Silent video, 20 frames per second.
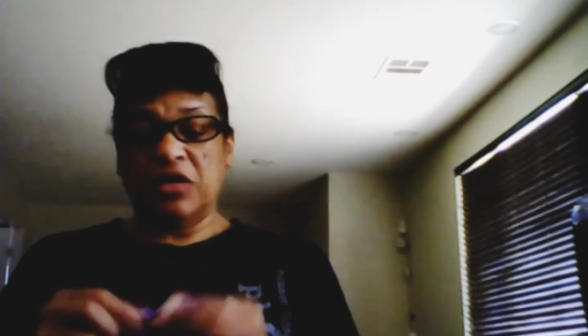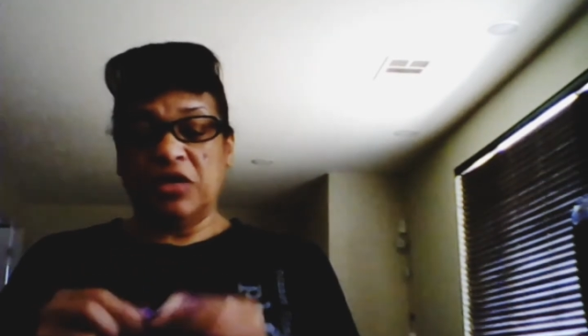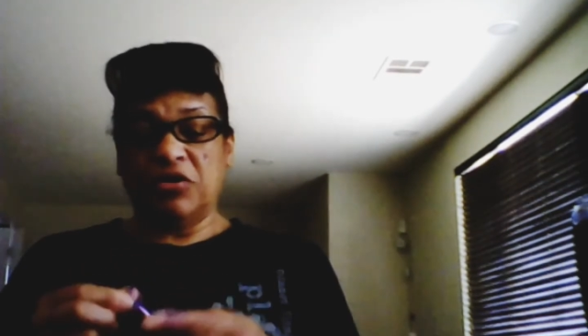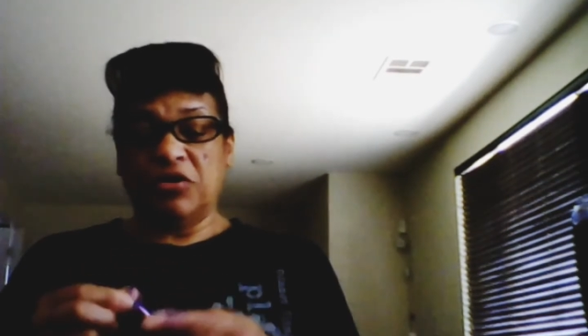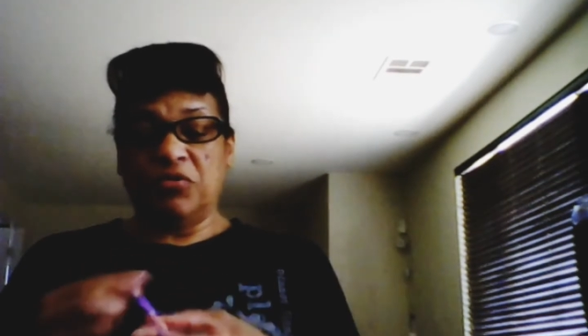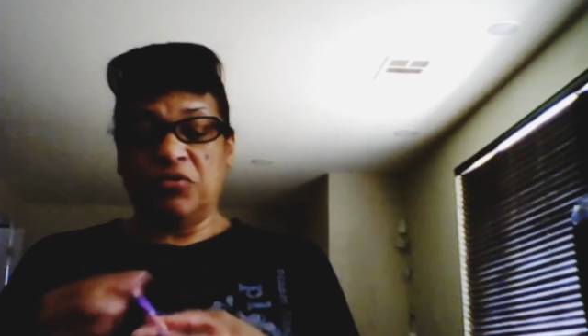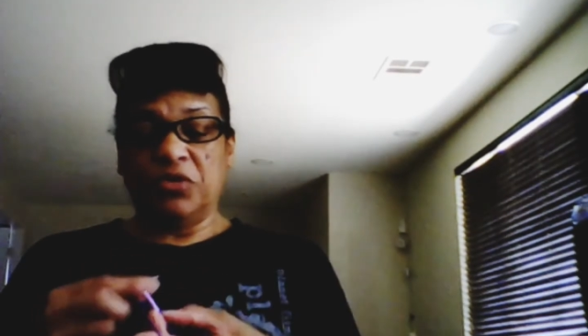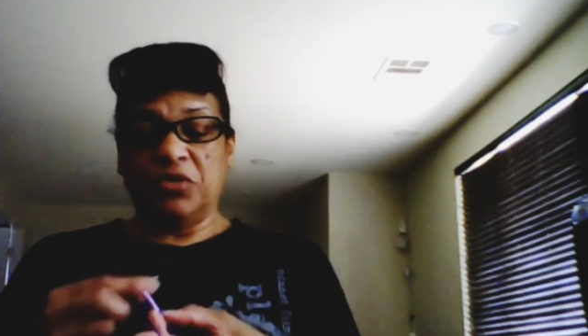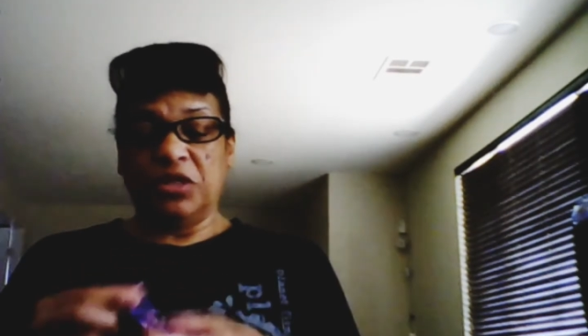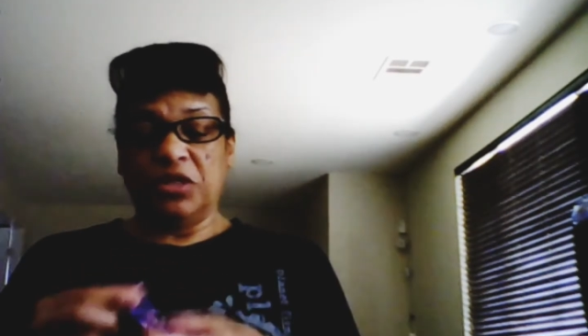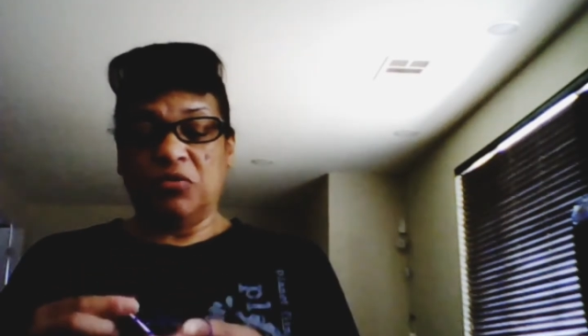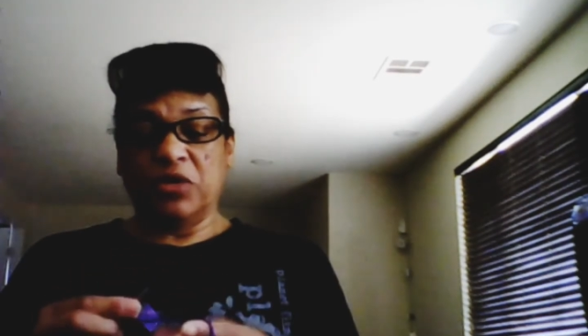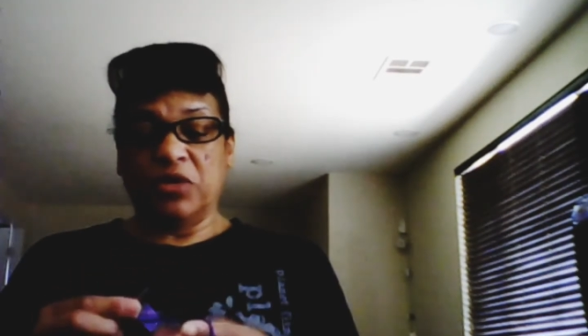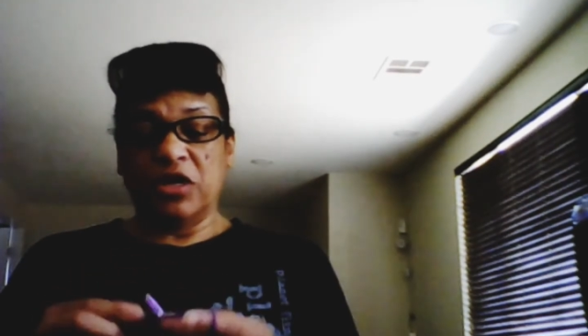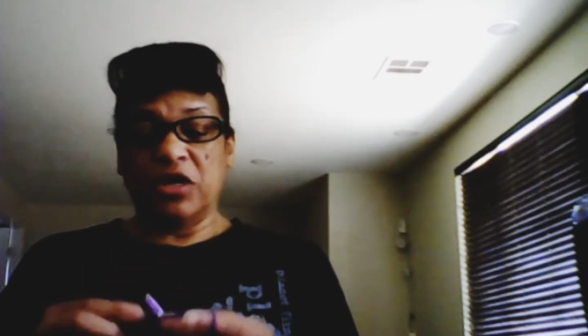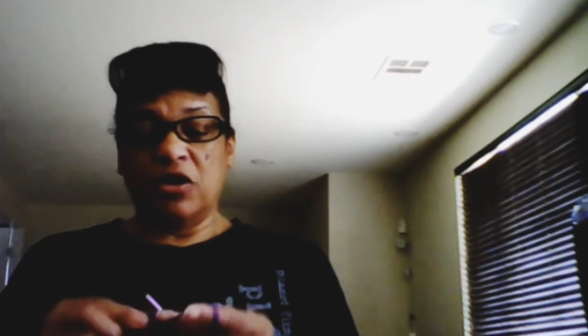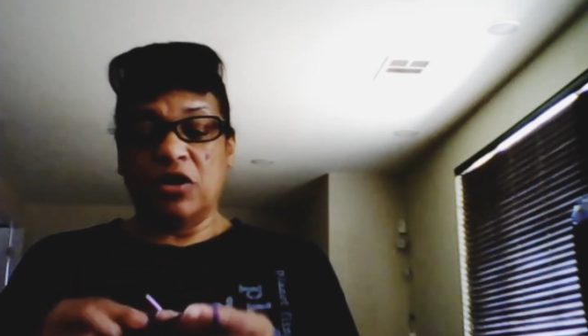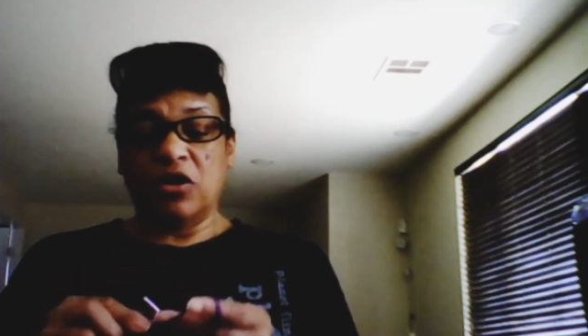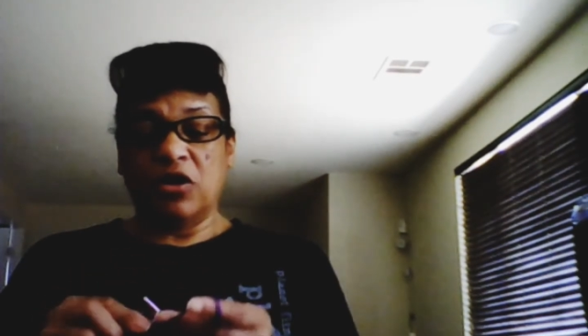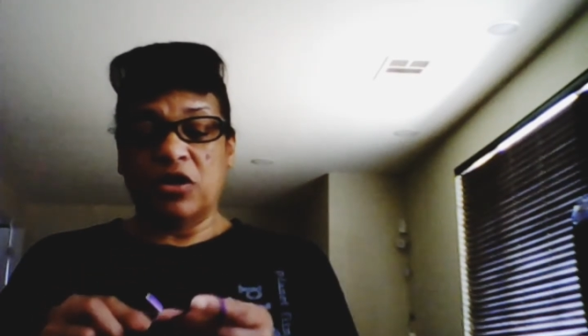are really
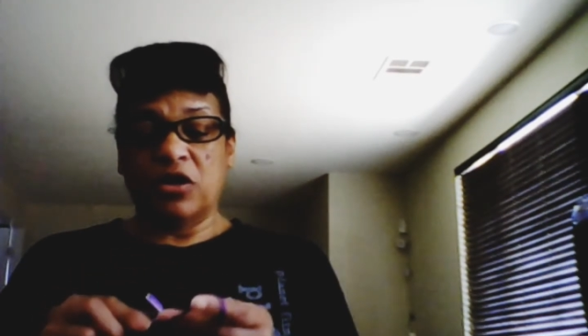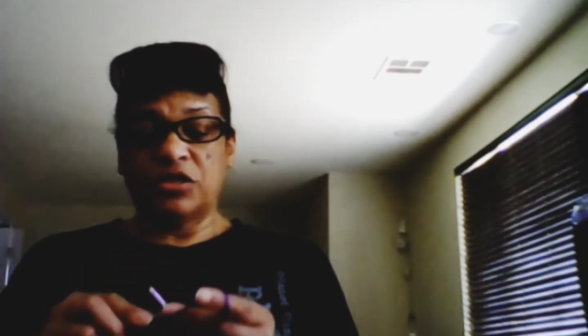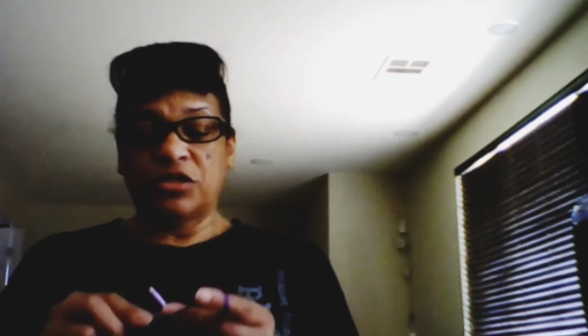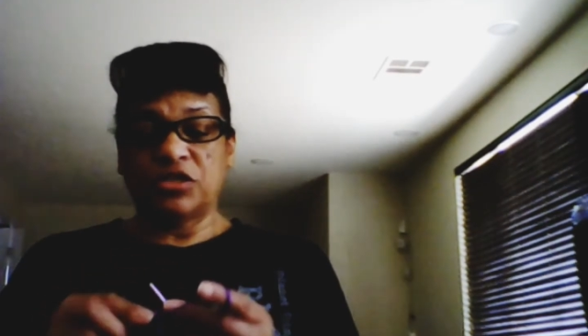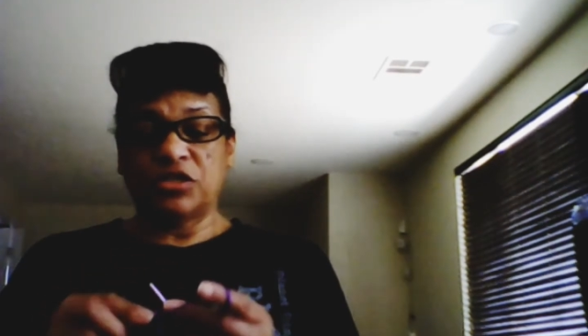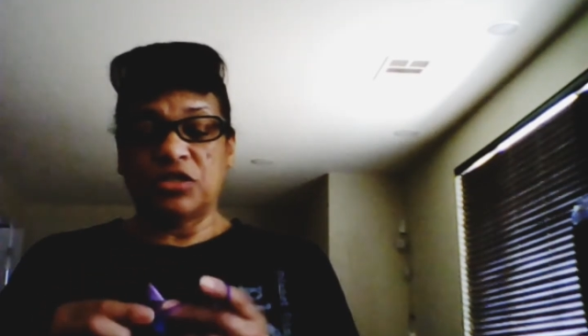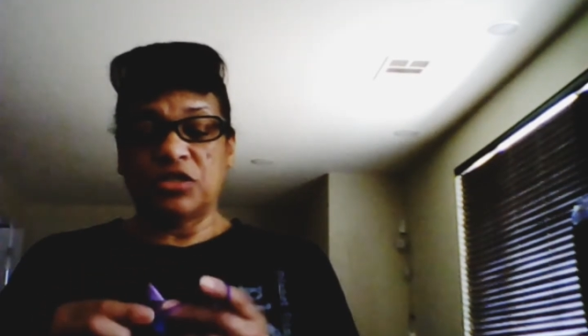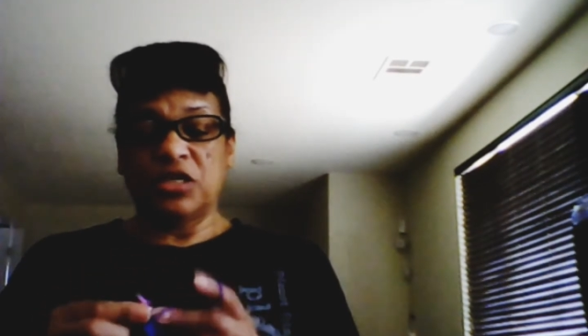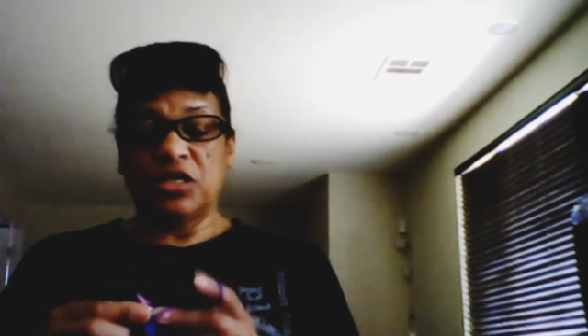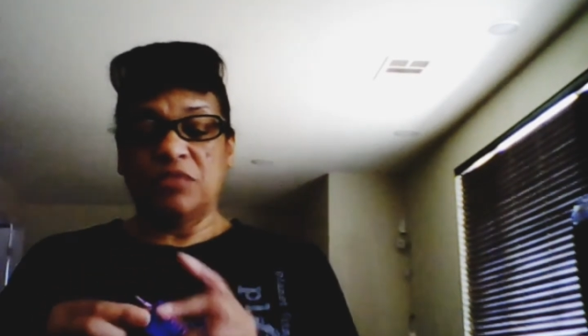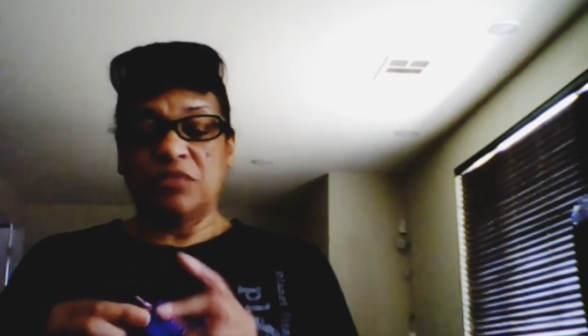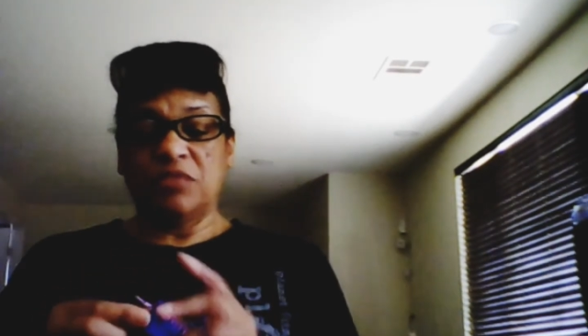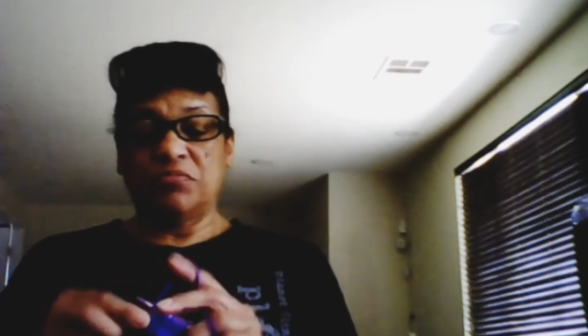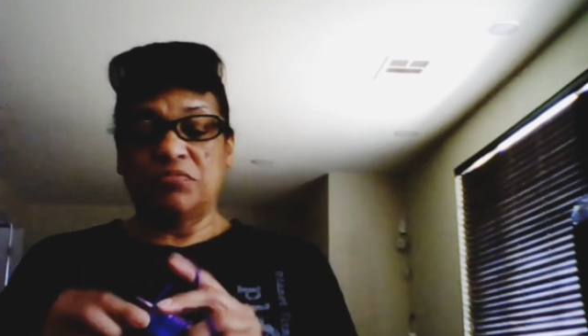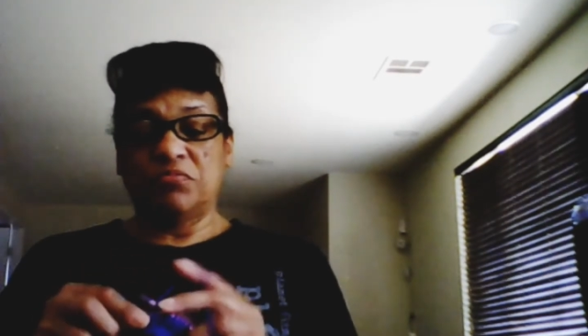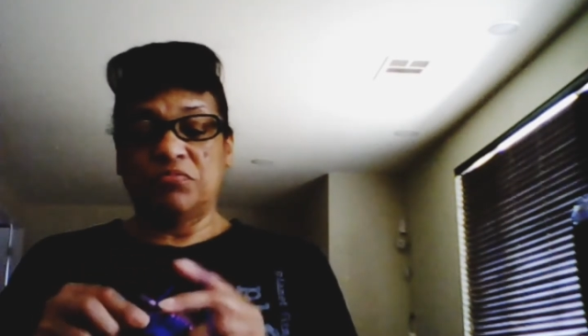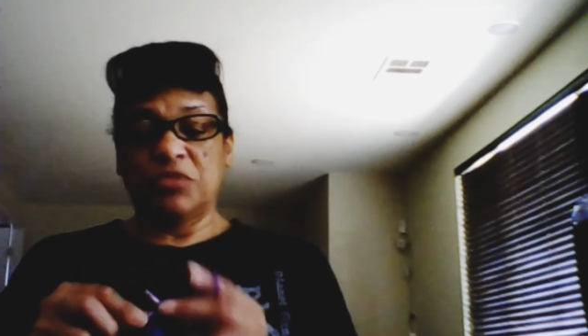working hard to keep